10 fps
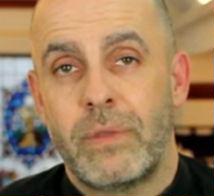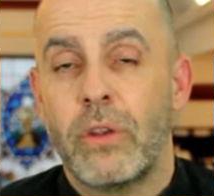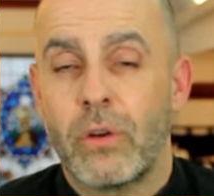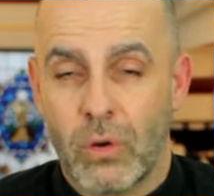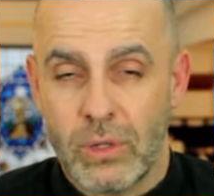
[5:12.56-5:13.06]

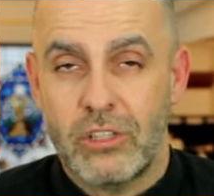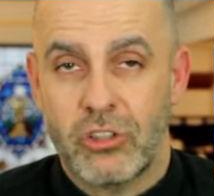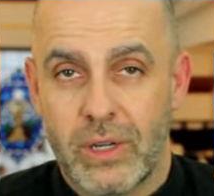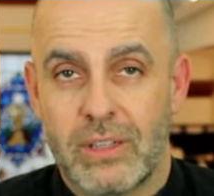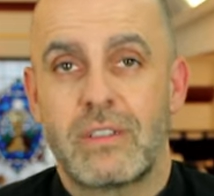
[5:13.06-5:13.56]
Your only
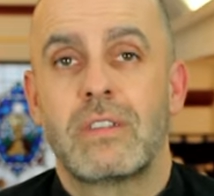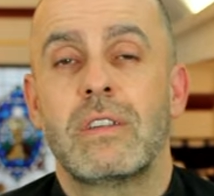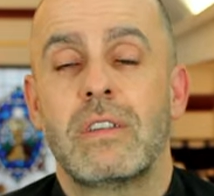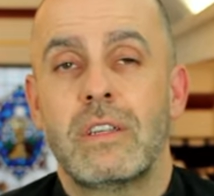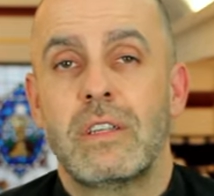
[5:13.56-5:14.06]
choice
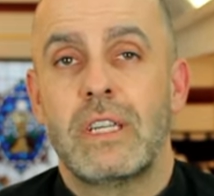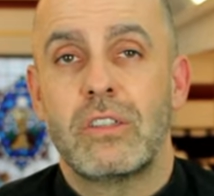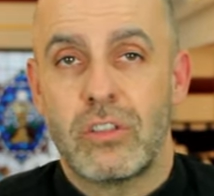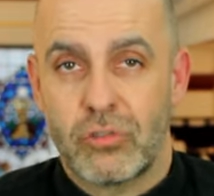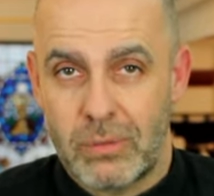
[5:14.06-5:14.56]
is
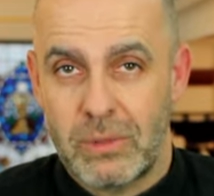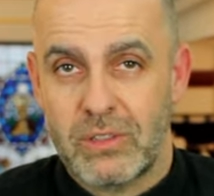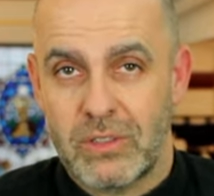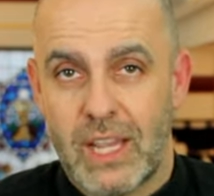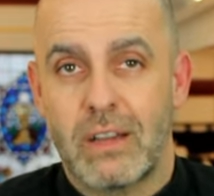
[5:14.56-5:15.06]
to trim your
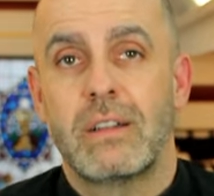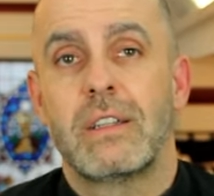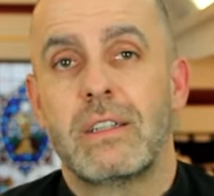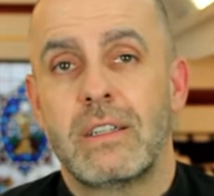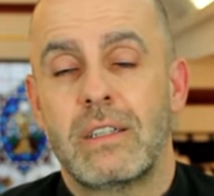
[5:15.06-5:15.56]
sail
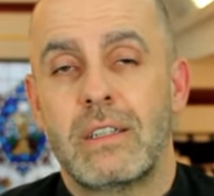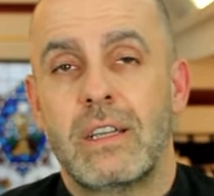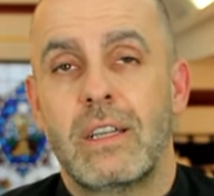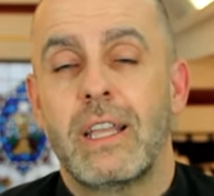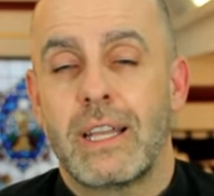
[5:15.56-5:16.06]

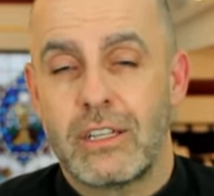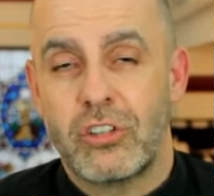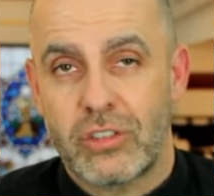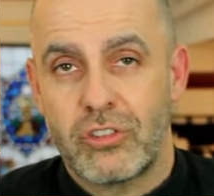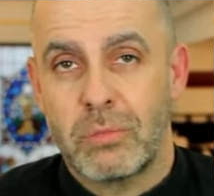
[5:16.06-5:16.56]
and
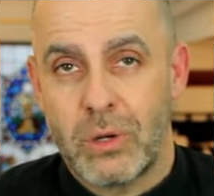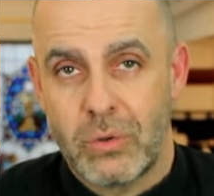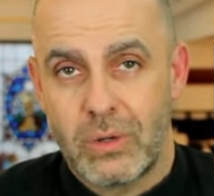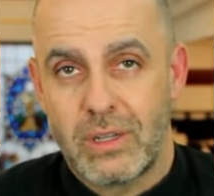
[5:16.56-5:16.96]
adjust your boat.